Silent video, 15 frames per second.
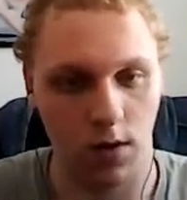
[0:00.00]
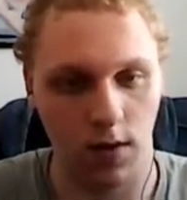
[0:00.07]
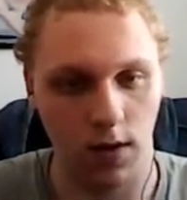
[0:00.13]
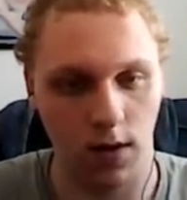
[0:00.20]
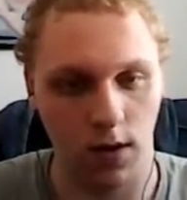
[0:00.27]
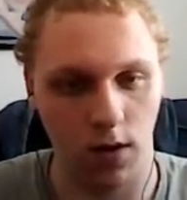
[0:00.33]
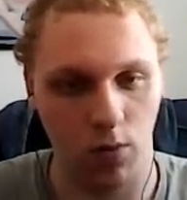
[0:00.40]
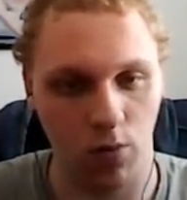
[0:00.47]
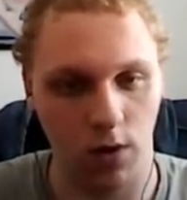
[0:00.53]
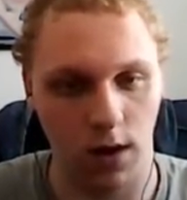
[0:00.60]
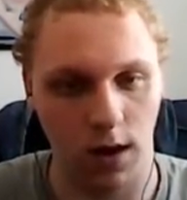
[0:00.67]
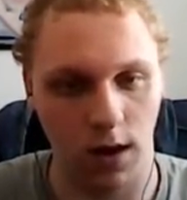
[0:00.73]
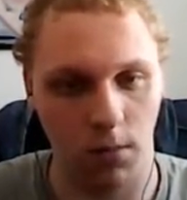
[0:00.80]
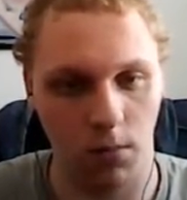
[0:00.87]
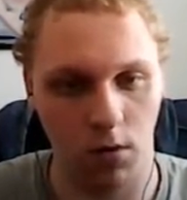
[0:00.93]
new
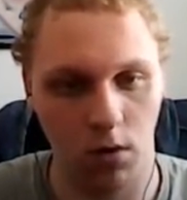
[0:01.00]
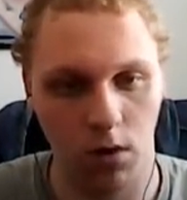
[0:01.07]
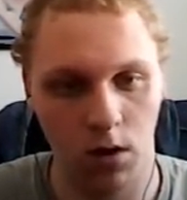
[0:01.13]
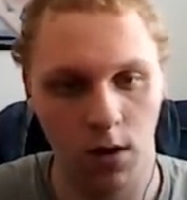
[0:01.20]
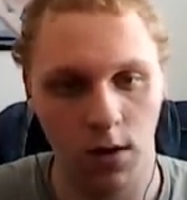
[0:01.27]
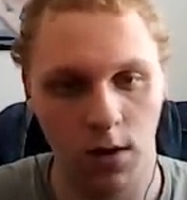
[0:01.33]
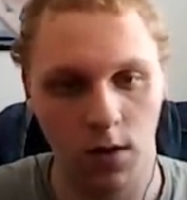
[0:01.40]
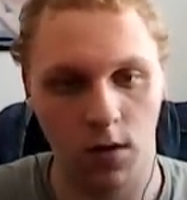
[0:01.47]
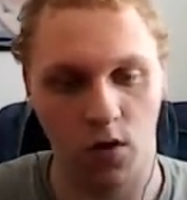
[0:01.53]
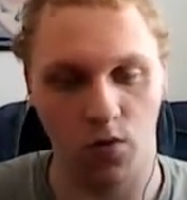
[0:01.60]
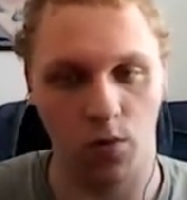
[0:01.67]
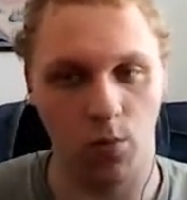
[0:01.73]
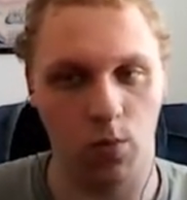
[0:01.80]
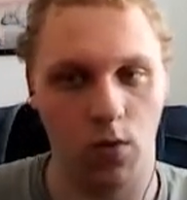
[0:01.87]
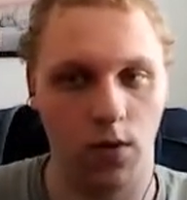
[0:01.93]
name, because
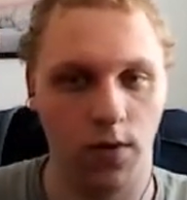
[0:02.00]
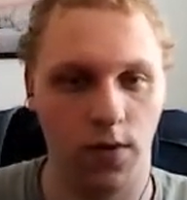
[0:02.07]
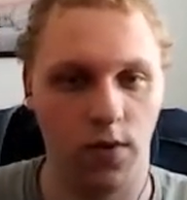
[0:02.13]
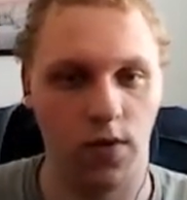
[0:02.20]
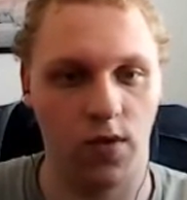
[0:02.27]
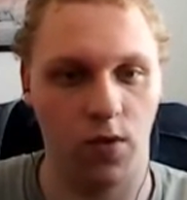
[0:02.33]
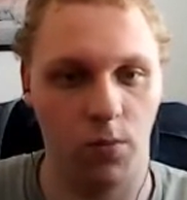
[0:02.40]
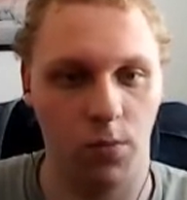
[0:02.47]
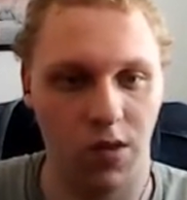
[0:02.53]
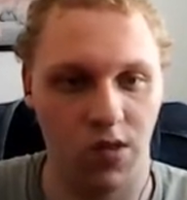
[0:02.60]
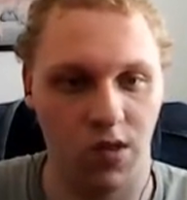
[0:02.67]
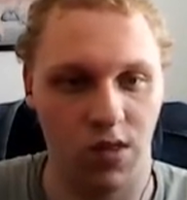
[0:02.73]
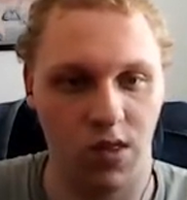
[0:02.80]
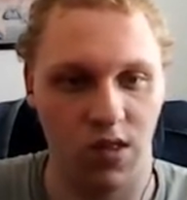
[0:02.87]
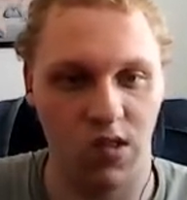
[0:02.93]
we want to
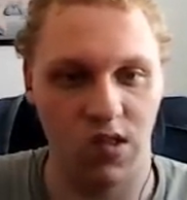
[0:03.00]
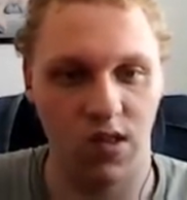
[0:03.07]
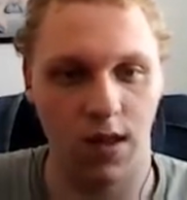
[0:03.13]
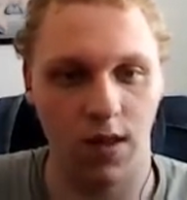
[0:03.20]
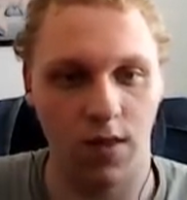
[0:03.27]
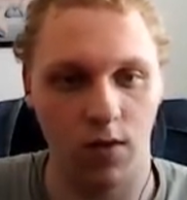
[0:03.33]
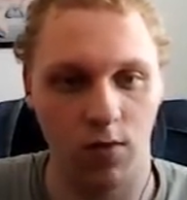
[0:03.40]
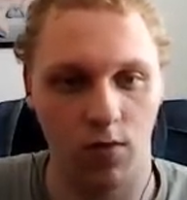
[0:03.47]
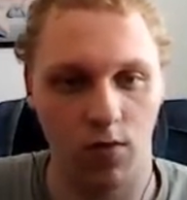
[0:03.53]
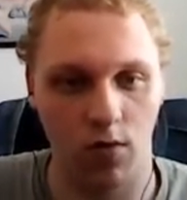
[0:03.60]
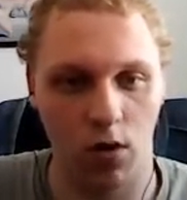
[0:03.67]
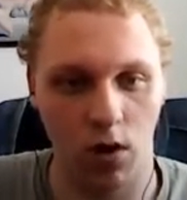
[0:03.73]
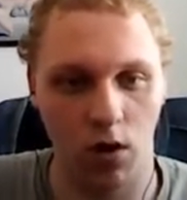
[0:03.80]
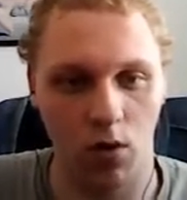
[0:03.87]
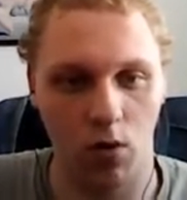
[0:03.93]
basically set the
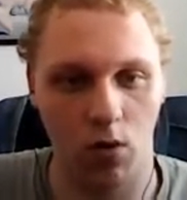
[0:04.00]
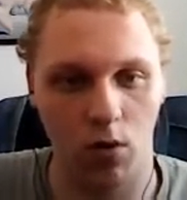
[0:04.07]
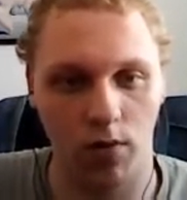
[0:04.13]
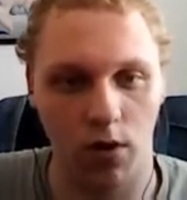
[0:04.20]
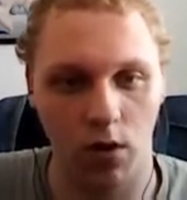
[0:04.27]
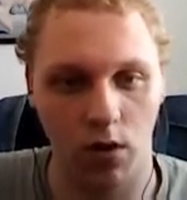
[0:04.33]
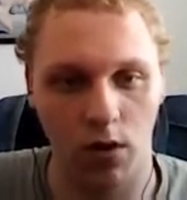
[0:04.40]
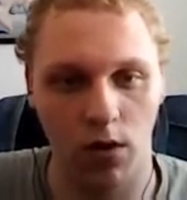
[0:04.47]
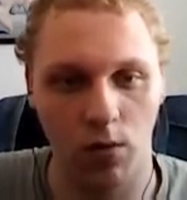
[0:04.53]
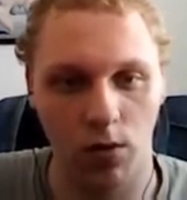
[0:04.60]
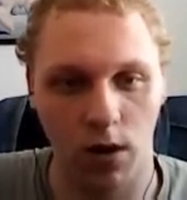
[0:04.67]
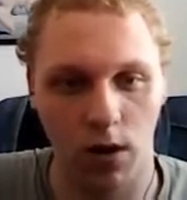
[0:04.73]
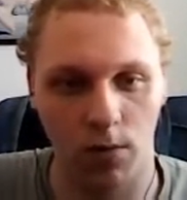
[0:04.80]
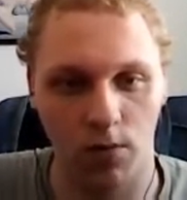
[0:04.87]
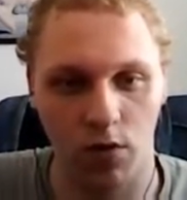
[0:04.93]
value of our new
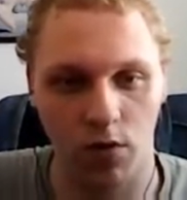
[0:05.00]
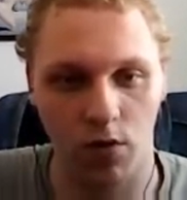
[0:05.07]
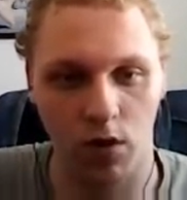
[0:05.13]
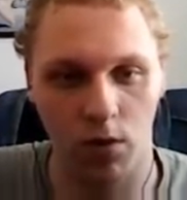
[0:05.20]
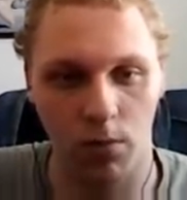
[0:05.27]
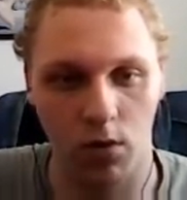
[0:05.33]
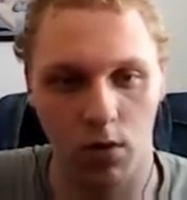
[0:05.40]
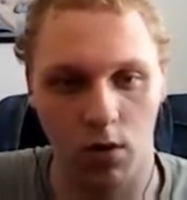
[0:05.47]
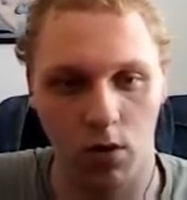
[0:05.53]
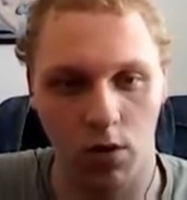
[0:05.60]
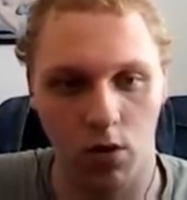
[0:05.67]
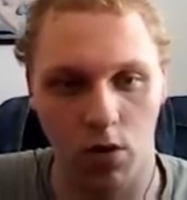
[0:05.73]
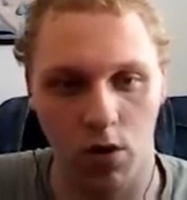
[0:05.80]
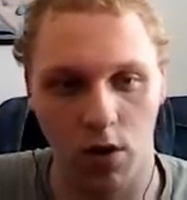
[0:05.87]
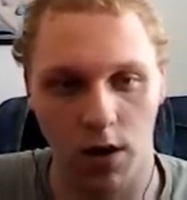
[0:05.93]
name variable
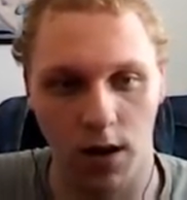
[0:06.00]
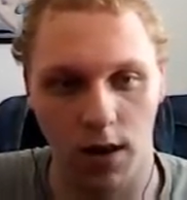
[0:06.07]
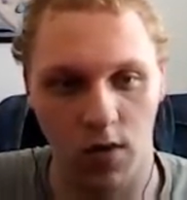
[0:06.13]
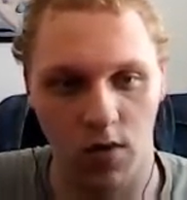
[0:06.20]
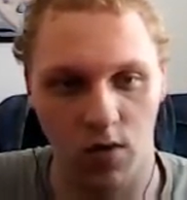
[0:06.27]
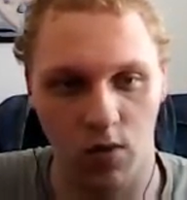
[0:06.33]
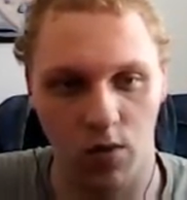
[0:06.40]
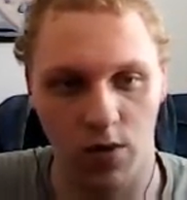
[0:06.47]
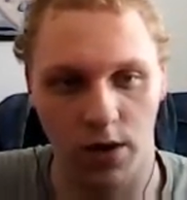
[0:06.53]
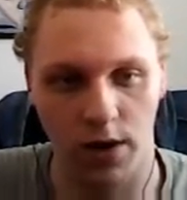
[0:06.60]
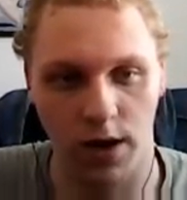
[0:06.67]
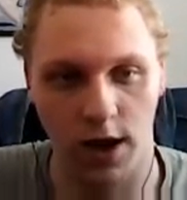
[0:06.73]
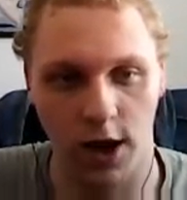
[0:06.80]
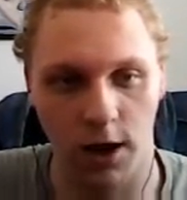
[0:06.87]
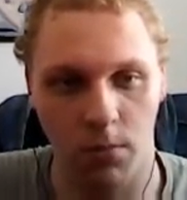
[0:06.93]
according to the
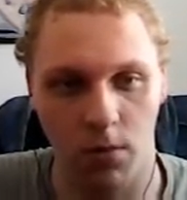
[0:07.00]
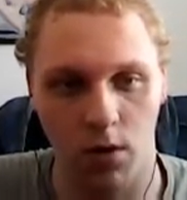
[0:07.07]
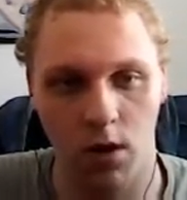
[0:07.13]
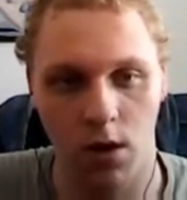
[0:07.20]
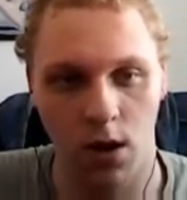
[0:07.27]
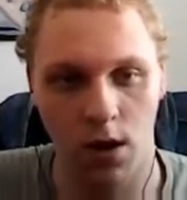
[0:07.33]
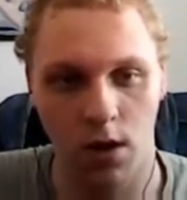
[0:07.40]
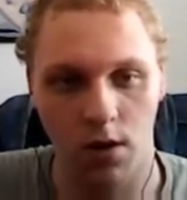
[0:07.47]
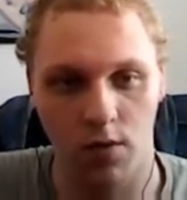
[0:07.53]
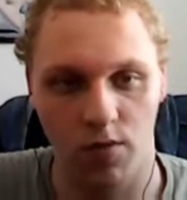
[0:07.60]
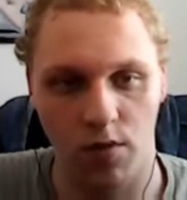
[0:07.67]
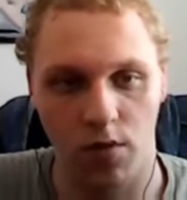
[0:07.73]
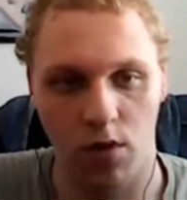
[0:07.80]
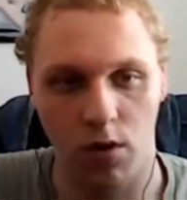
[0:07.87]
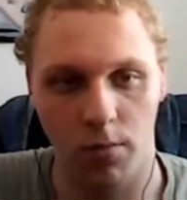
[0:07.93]
name
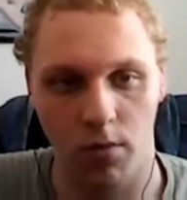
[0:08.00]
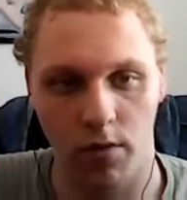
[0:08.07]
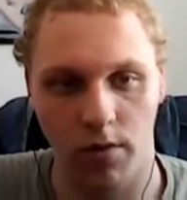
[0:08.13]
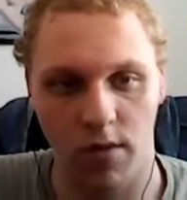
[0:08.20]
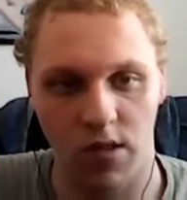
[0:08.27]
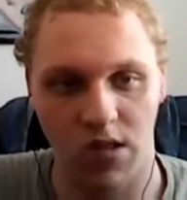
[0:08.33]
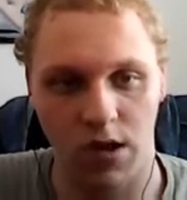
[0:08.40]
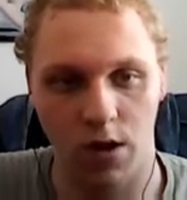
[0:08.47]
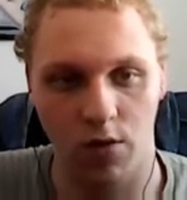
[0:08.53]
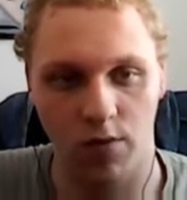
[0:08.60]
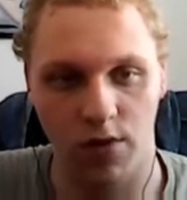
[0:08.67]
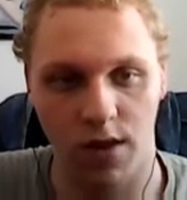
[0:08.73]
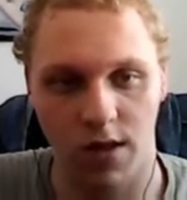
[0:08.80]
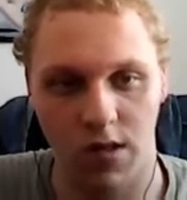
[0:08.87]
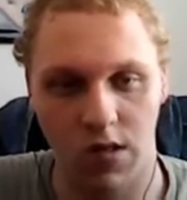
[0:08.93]
variable inside
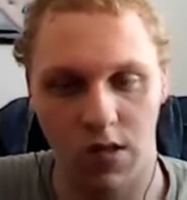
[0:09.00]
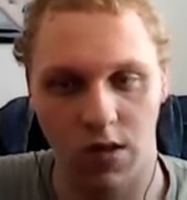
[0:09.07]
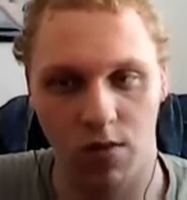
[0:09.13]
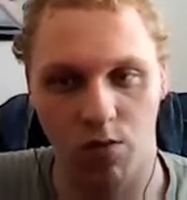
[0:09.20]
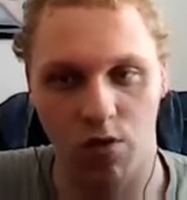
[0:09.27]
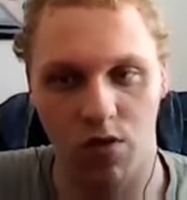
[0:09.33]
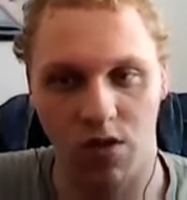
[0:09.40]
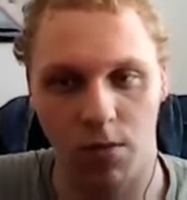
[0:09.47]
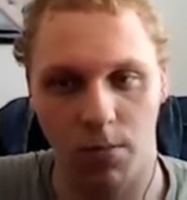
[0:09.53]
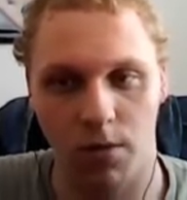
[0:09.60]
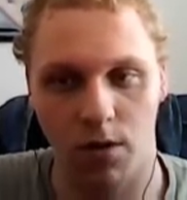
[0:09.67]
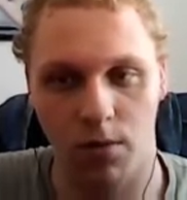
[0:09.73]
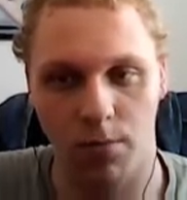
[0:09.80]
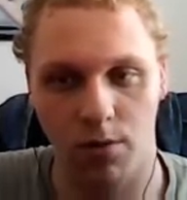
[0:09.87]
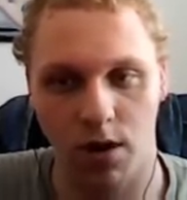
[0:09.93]
of this, which is a
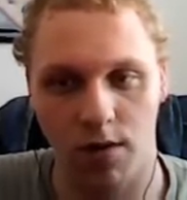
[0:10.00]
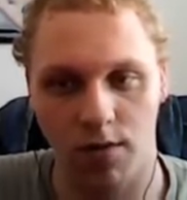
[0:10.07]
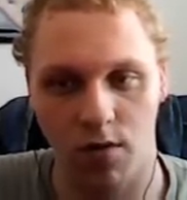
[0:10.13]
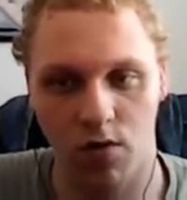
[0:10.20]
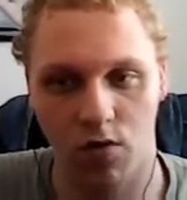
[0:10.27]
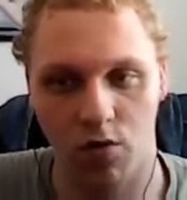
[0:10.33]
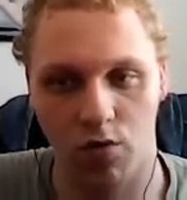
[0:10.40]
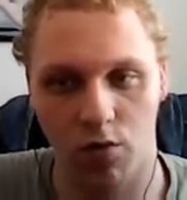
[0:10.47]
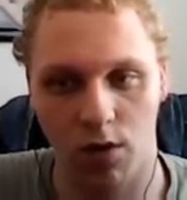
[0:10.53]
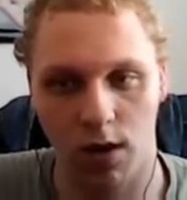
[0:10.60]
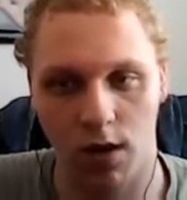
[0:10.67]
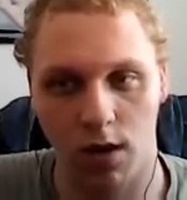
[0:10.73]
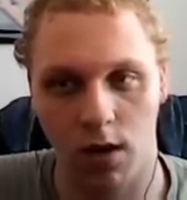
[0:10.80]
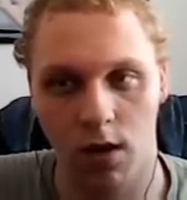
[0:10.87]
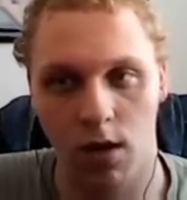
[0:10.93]
private
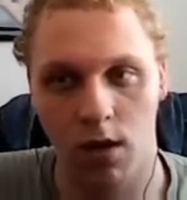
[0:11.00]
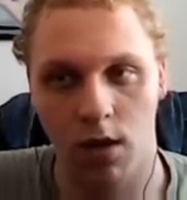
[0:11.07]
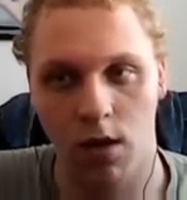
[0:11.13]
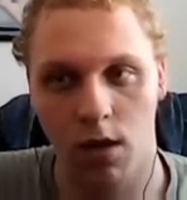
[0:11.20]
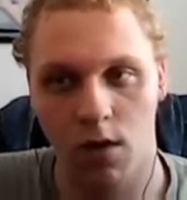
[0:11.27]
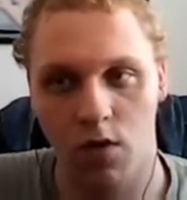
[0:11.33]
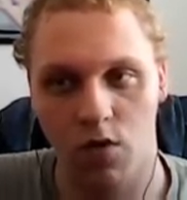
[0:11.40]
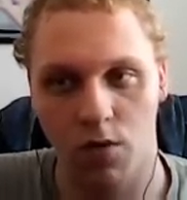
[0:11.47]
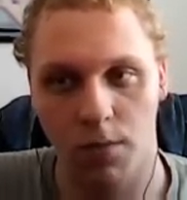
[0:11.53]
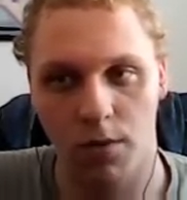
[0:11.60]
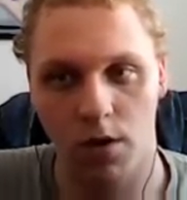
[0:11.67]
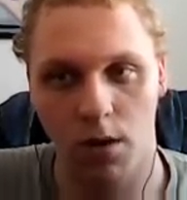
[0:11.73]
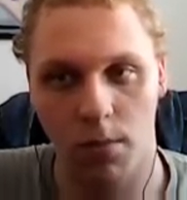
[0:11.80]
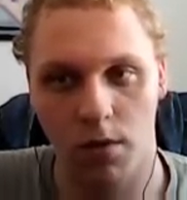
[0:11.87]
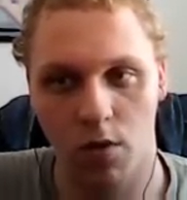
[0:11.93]
string. So
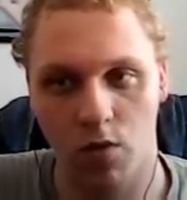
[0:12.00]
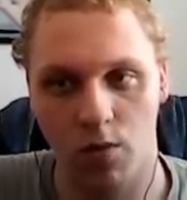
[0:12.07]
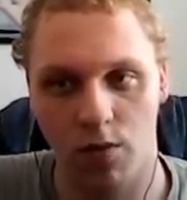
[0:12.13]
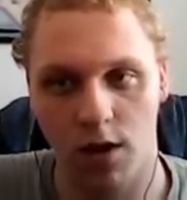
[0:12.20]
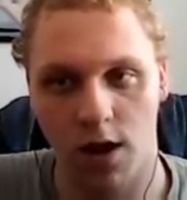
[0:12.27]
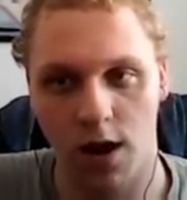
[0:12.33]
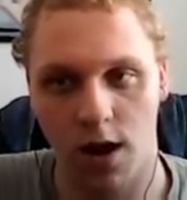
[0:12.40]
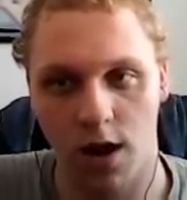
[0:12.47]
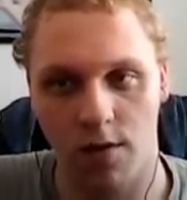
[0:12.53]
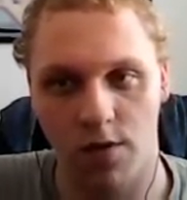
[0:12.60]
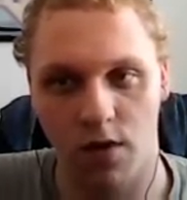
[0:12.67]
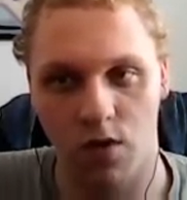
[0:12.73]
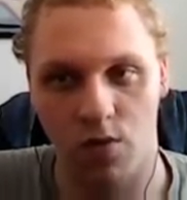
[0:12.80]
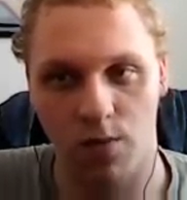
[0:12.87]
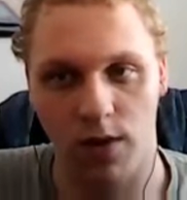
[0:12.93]
pretty much what we have
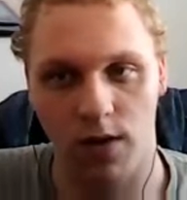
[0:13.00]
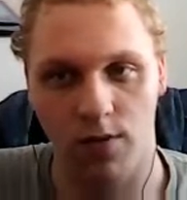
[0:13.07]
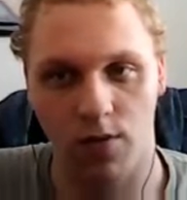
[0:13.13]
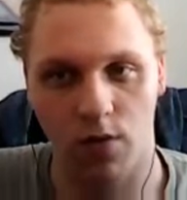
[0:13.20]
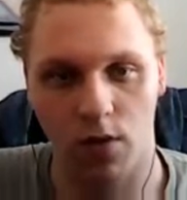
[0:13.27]
is we